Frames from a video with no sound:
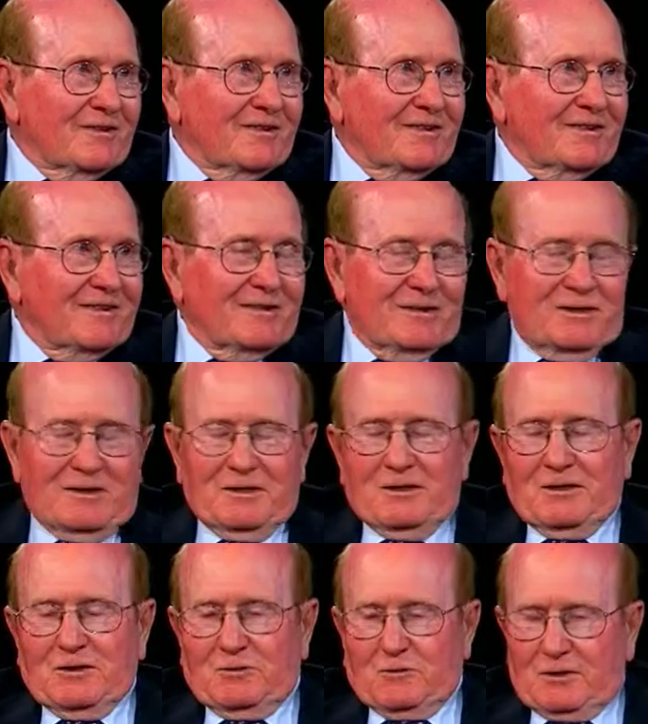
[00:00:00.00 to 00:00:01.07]
Yeah.
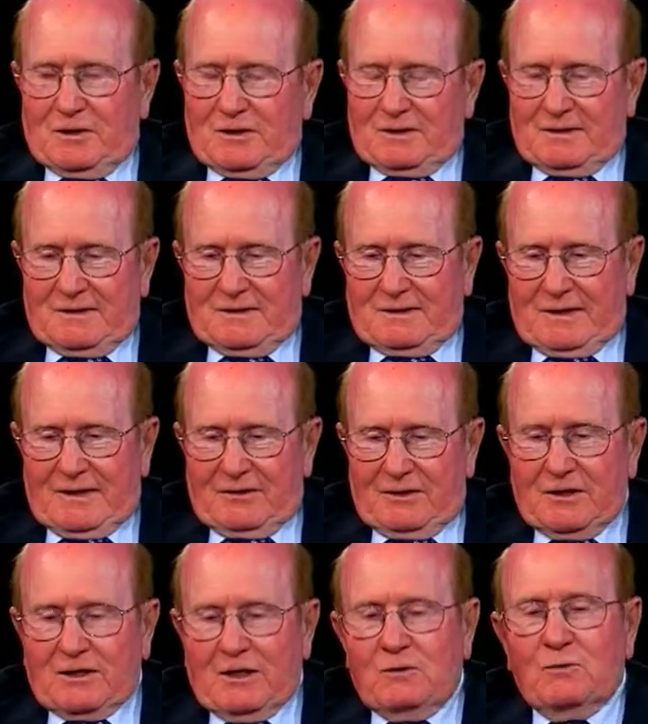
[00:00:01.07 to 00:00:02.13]
Well, I
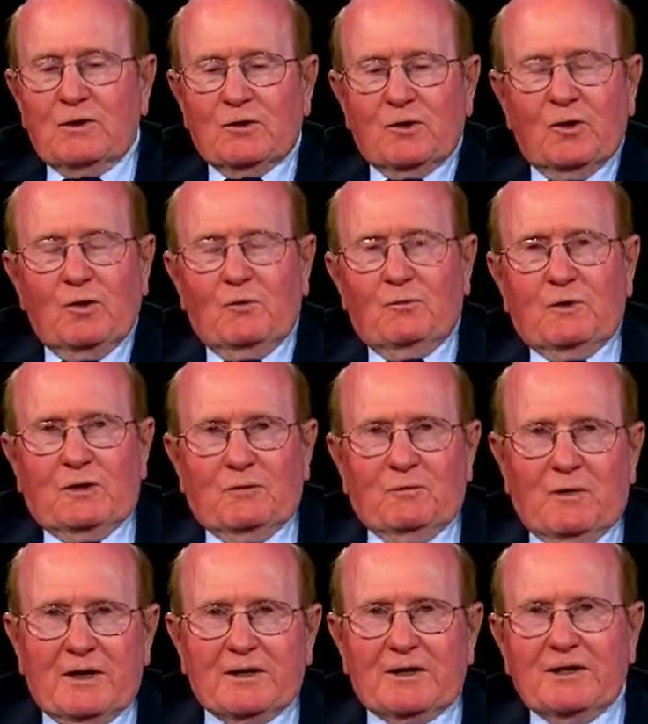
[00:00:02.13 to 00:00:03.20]
think he went home, but in
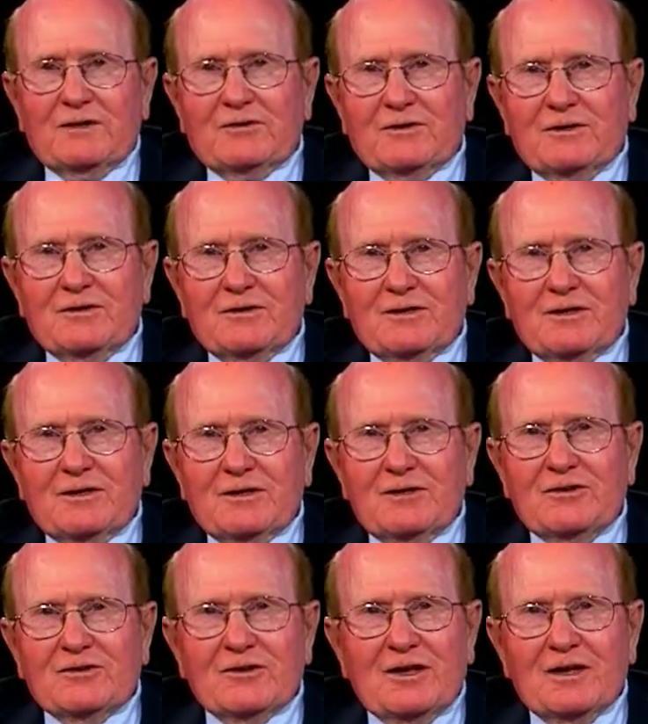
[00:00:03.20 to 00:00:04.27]
my case, they suddenly
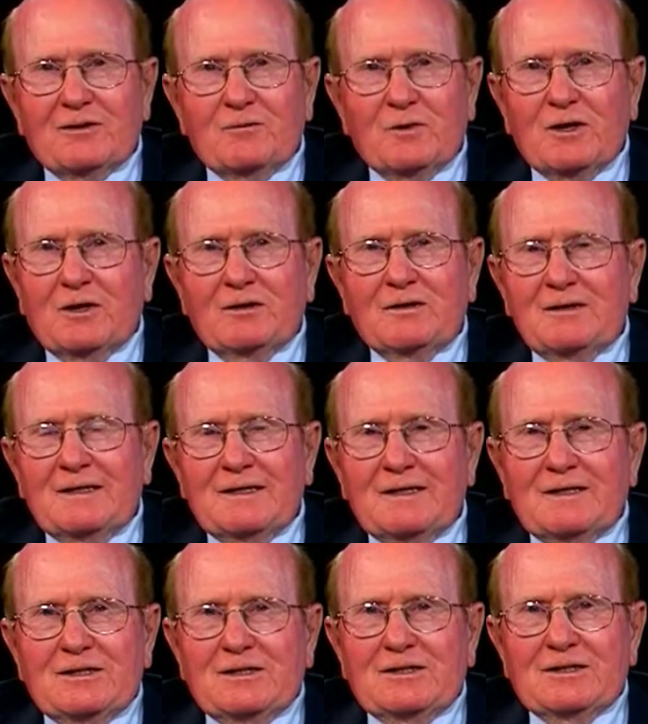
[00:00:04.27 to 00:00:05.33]
decided, well,
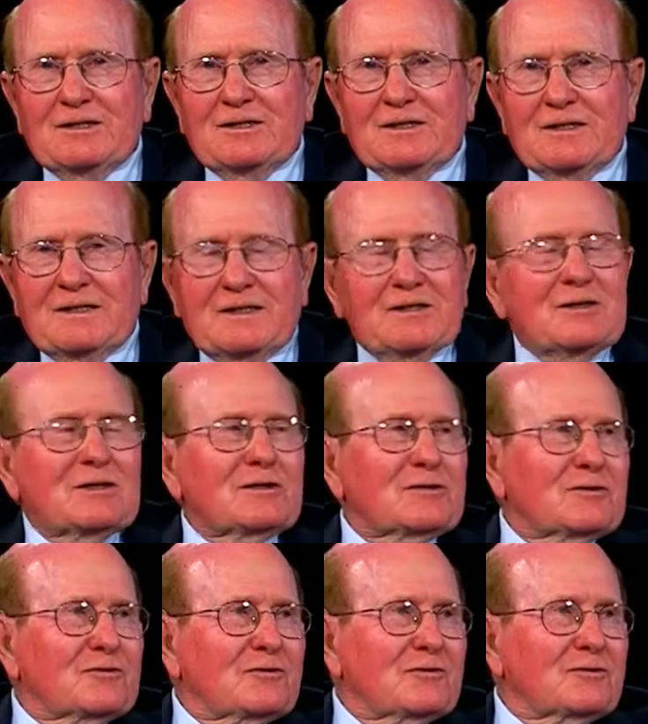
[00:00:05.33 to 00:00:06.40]
he can,
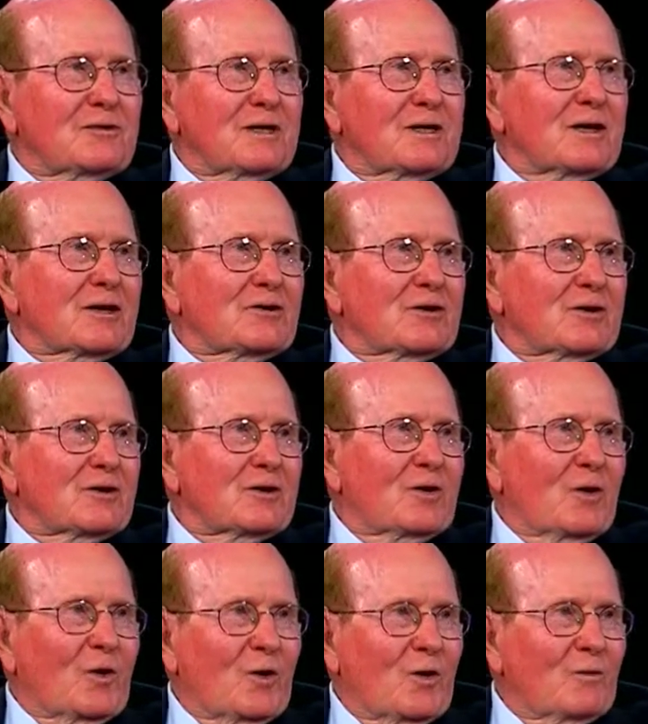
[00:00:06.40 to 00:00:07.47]
he doesn't need to go
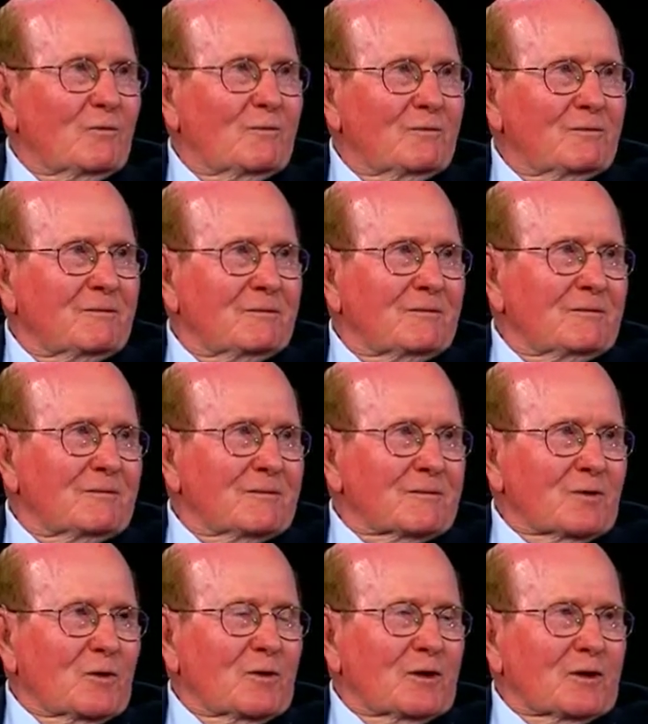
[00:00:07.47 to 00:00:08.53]
home,
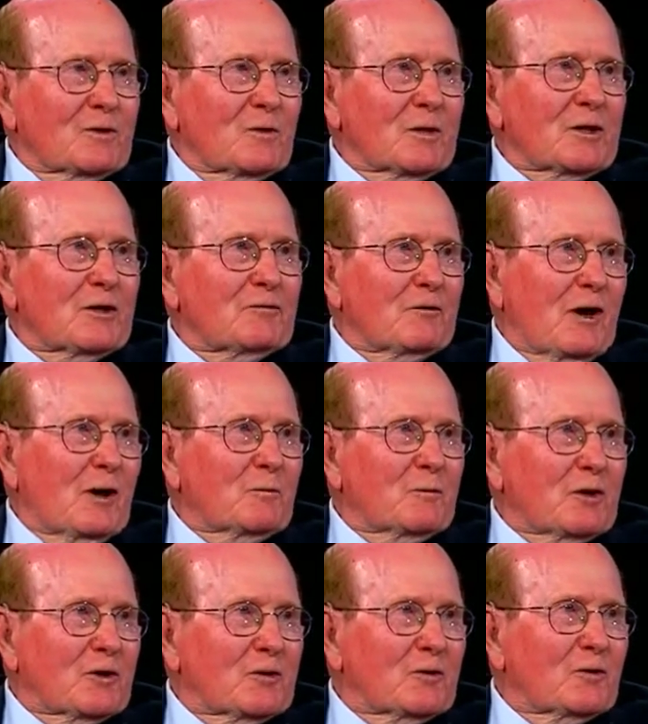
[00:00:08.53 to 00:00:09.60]
so they quickly found
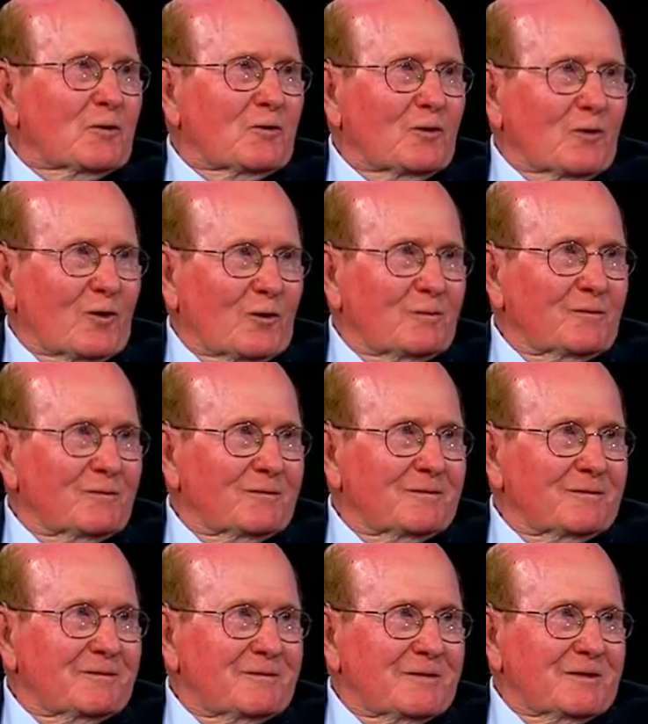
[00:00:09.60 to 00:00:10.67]
me a uniform,
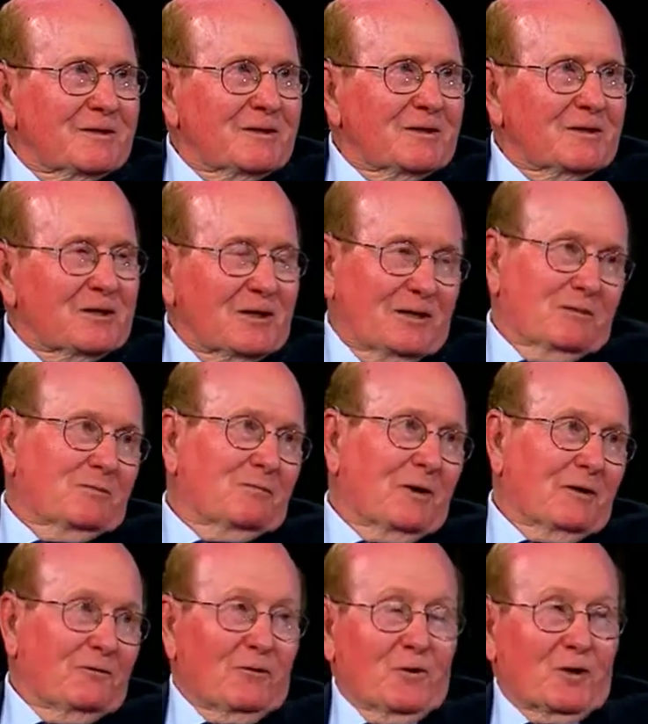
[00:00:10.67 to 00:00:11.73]
and
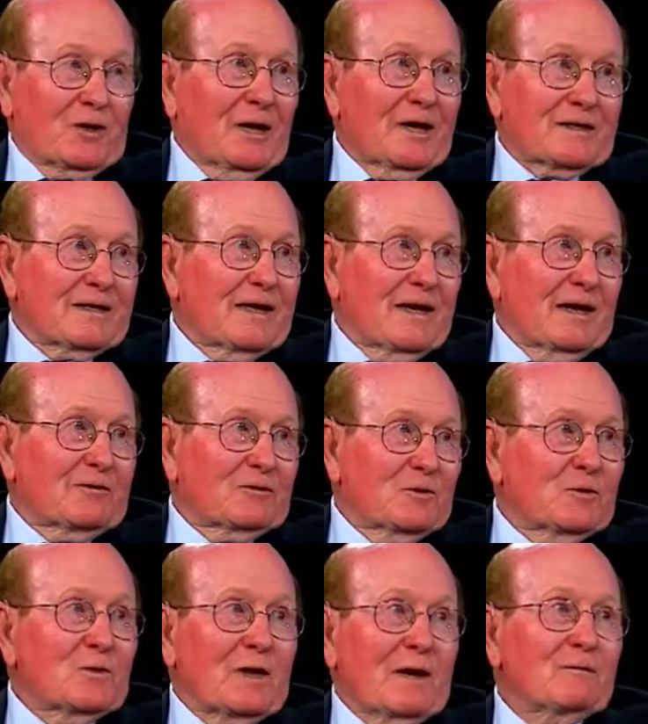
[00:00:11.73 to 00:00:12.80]
by four o'clock that
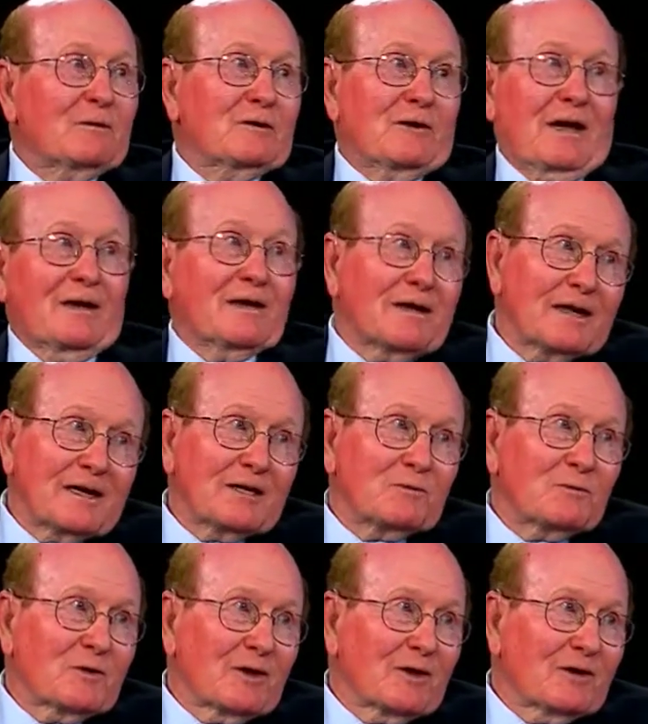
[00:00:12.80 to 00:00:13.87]
afternoon, I was out of the
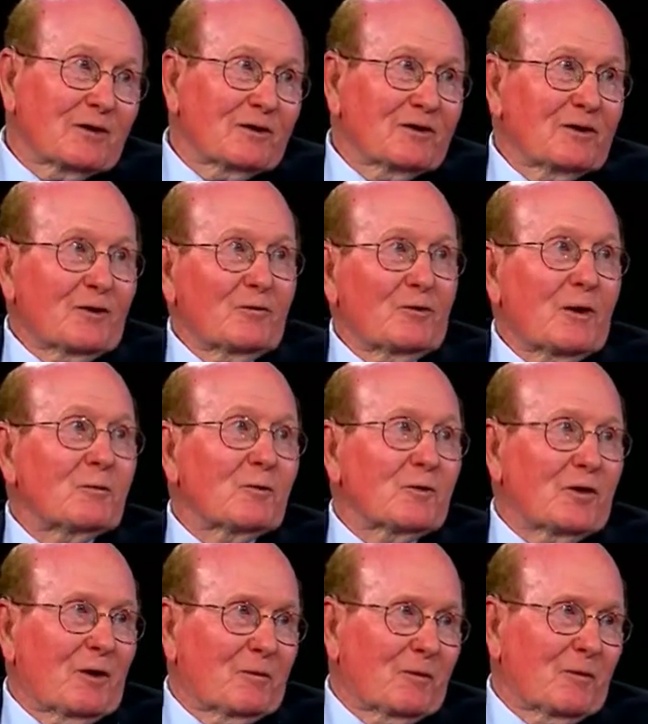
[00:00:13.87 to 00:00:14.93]
hospital and in a repo
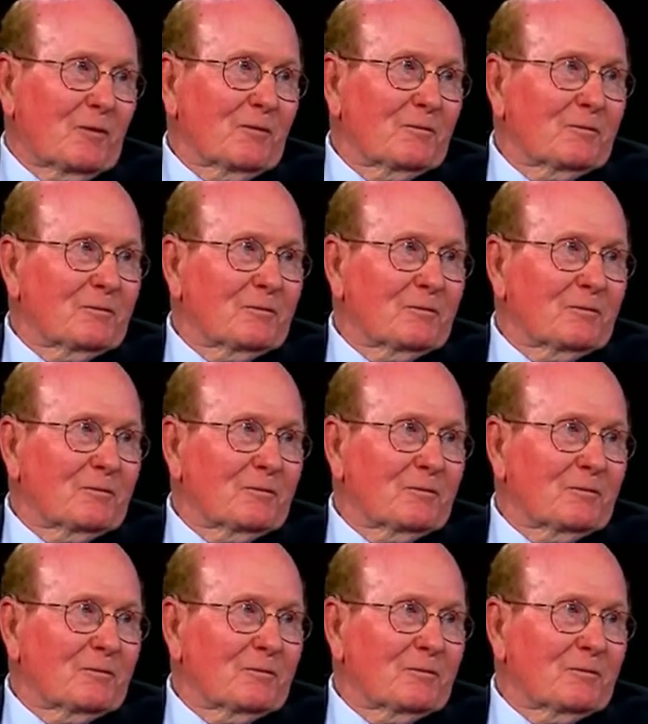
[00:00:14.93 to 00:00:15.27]
depot.